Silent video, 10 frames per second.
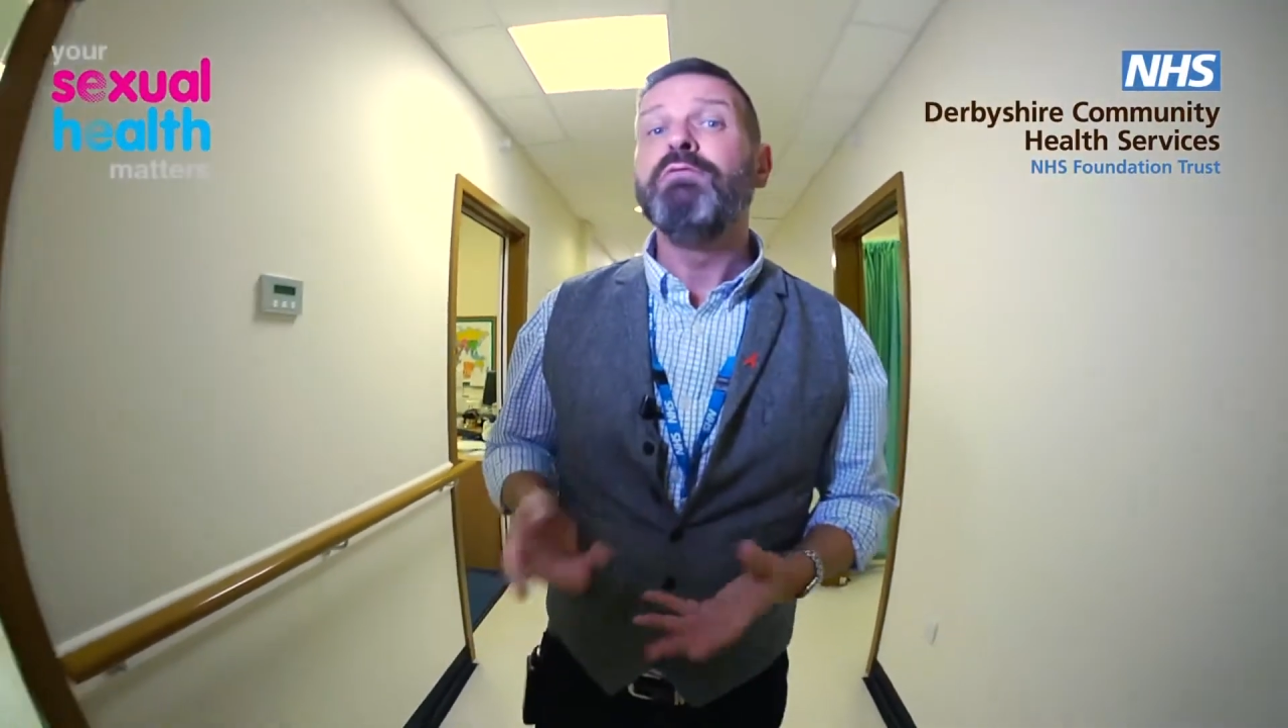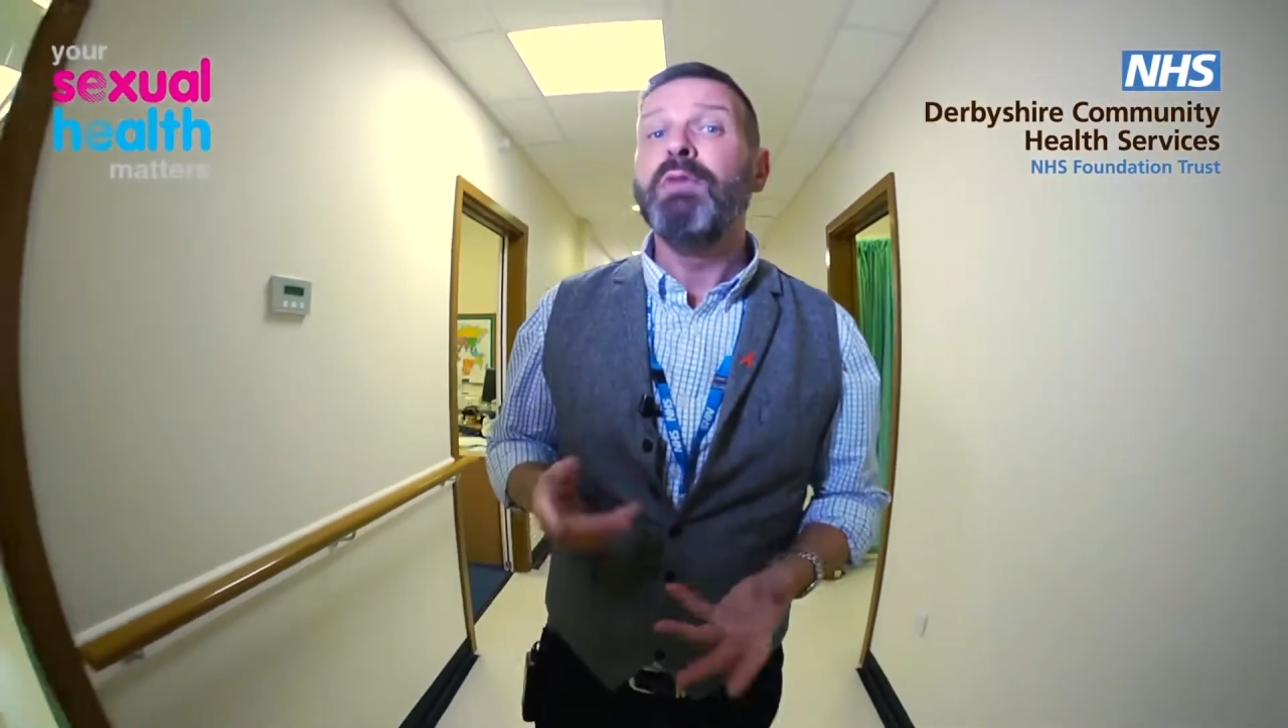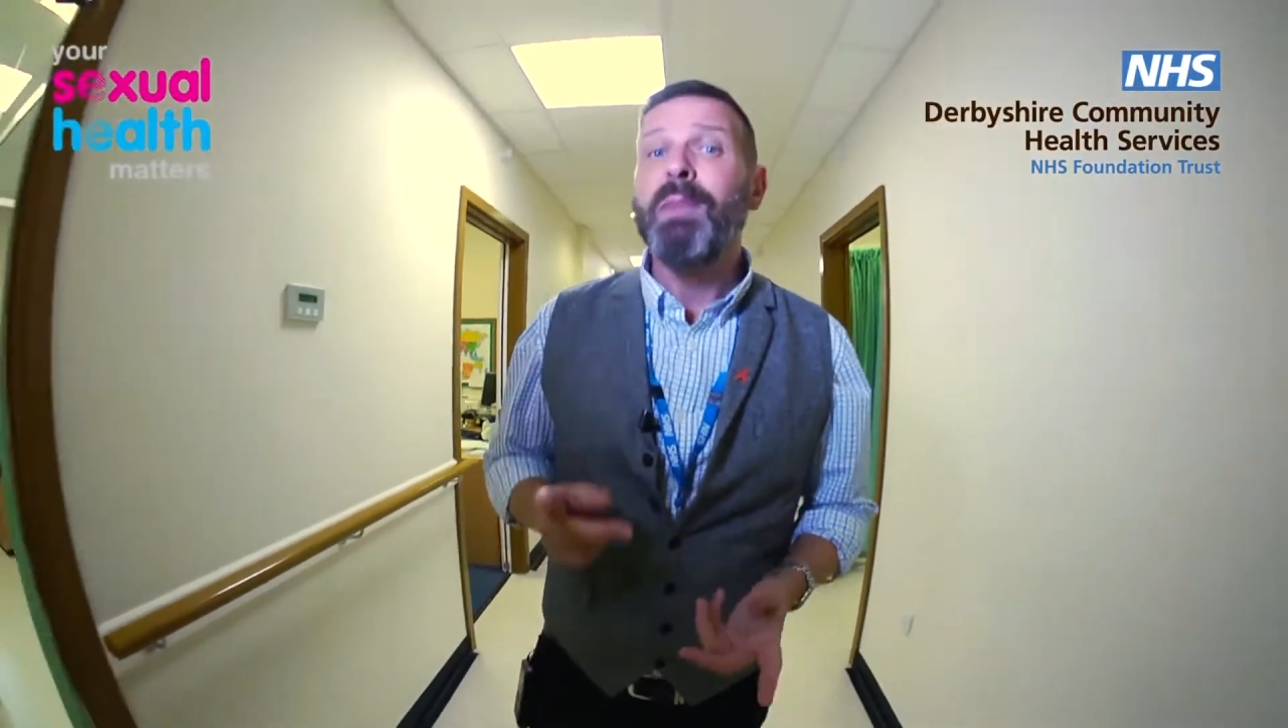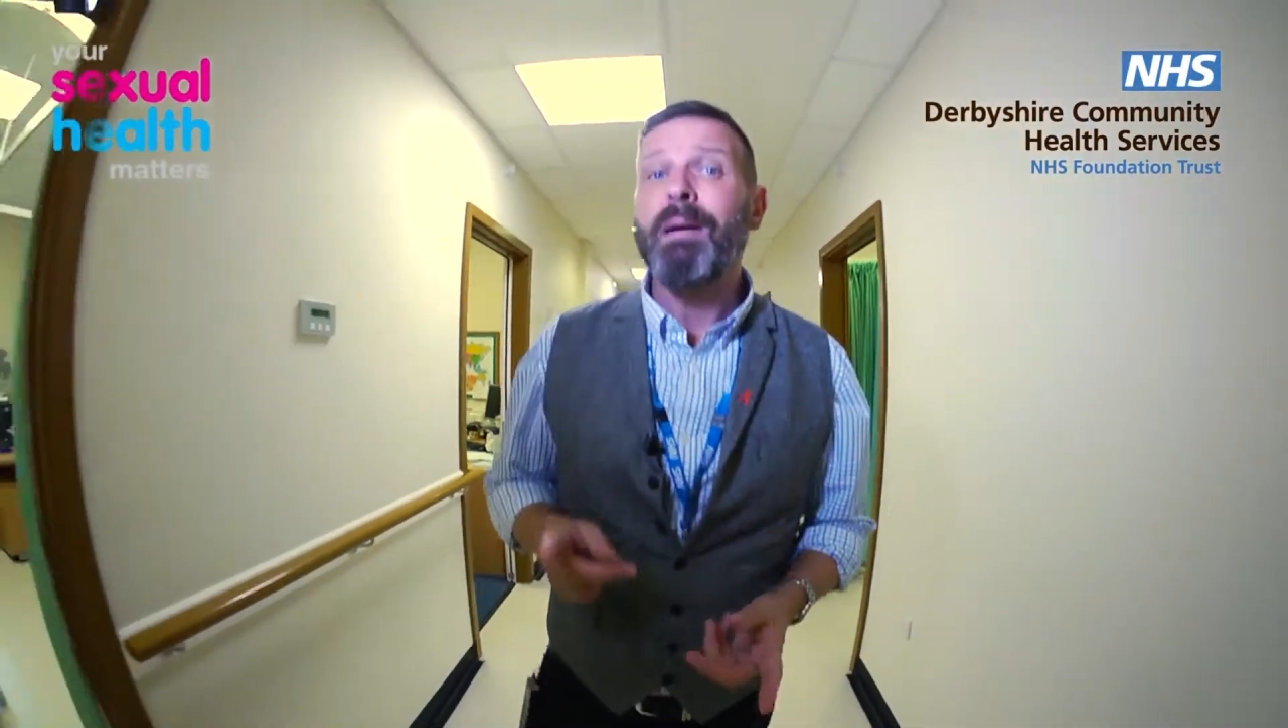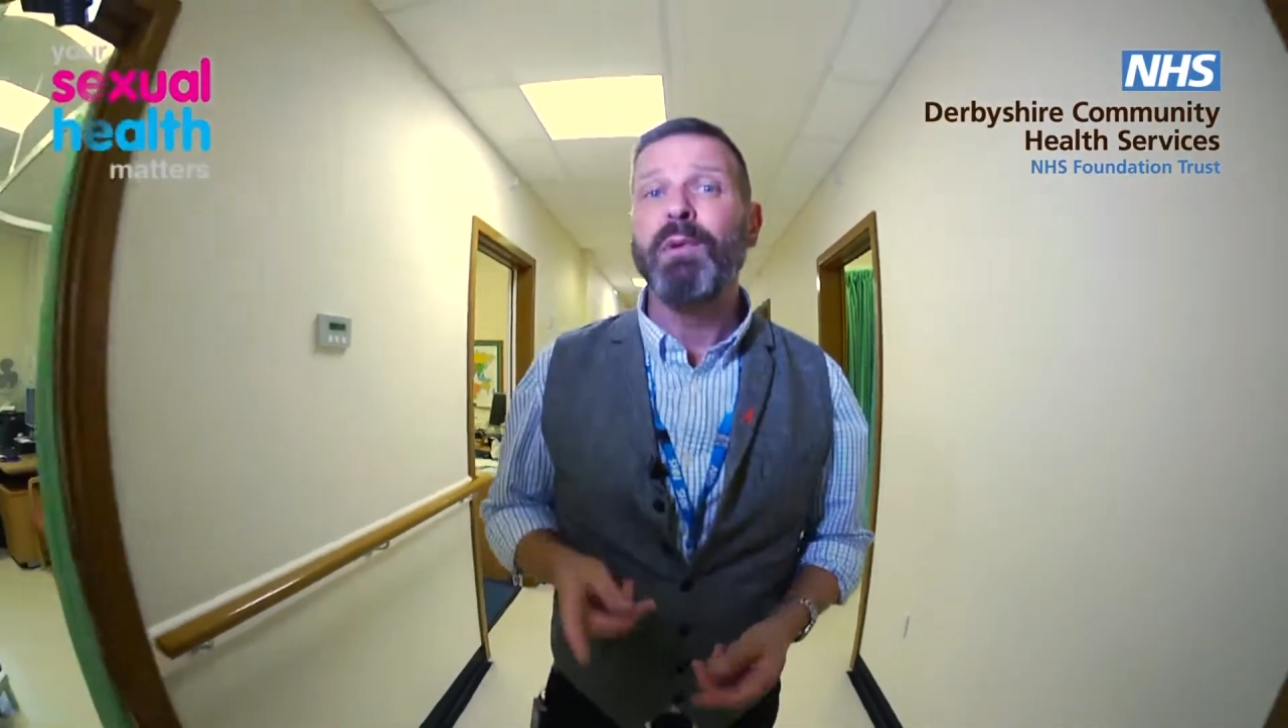
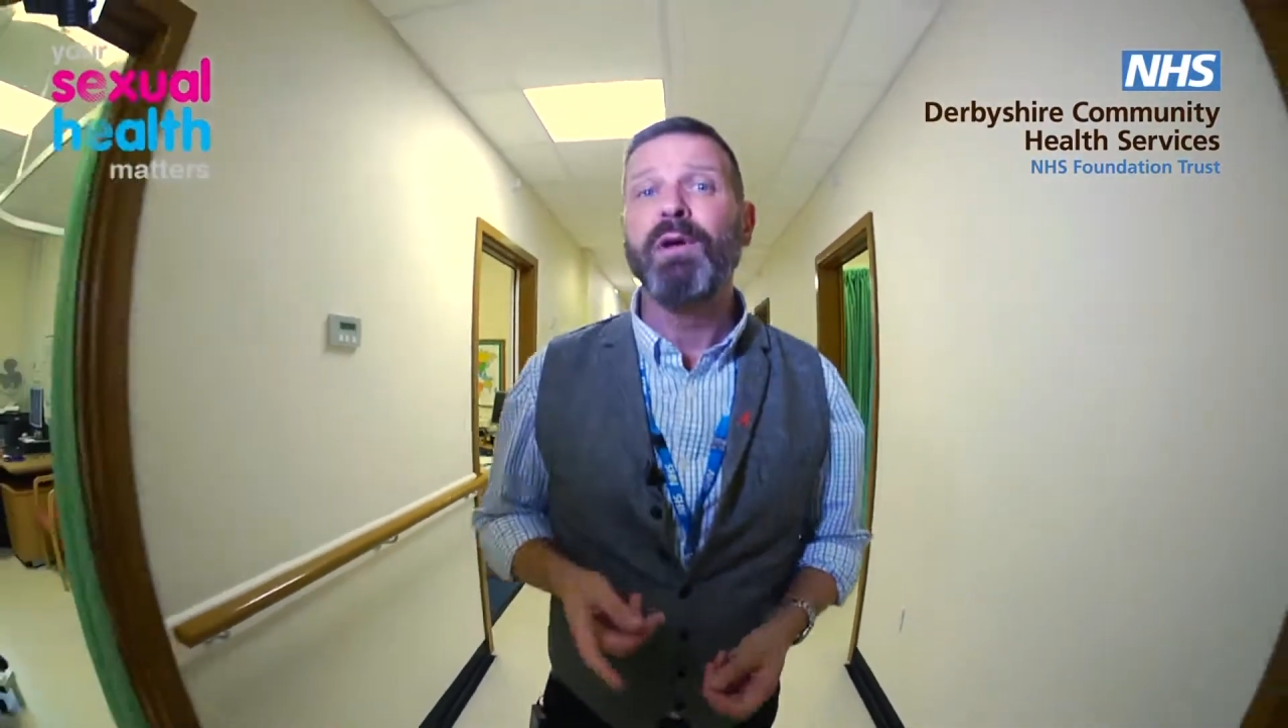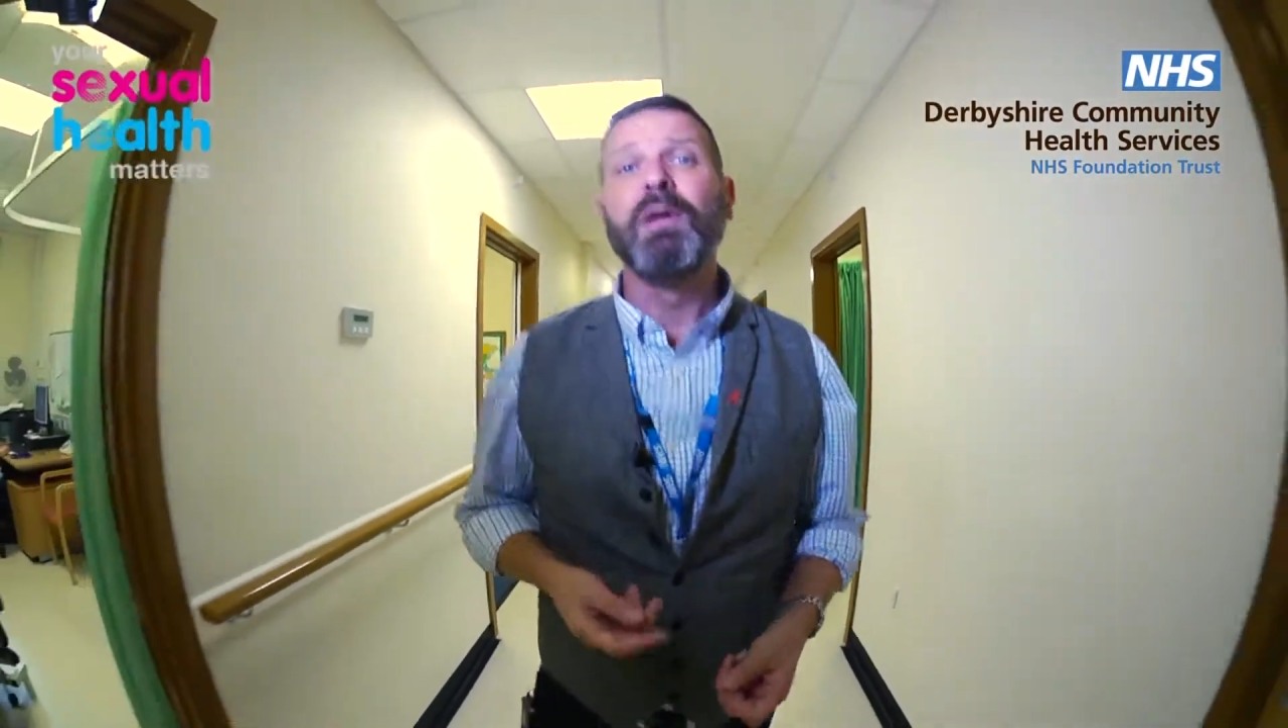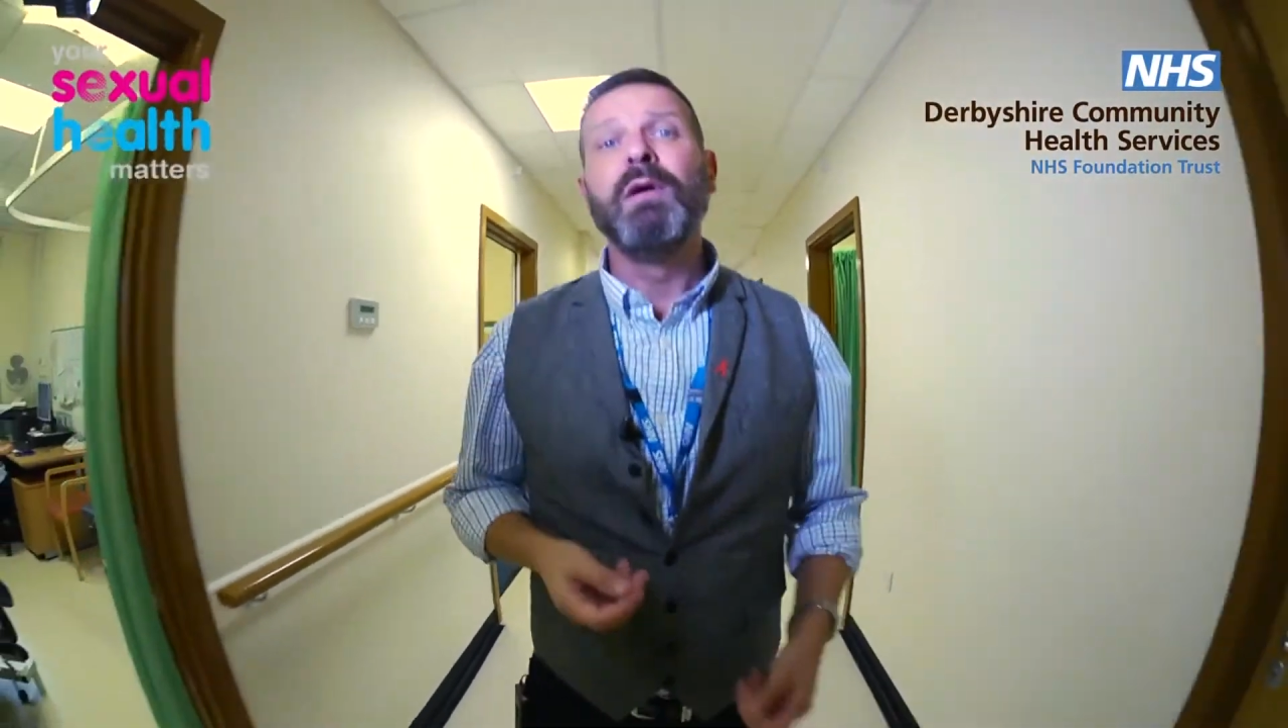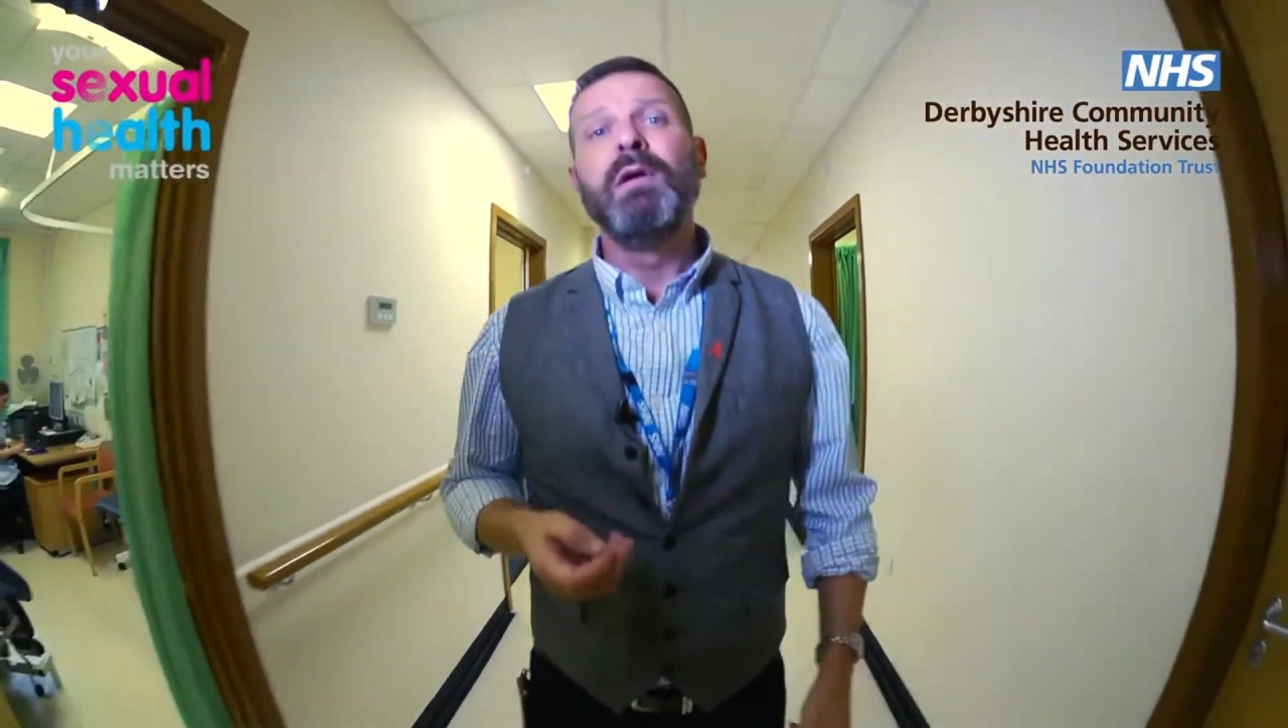remember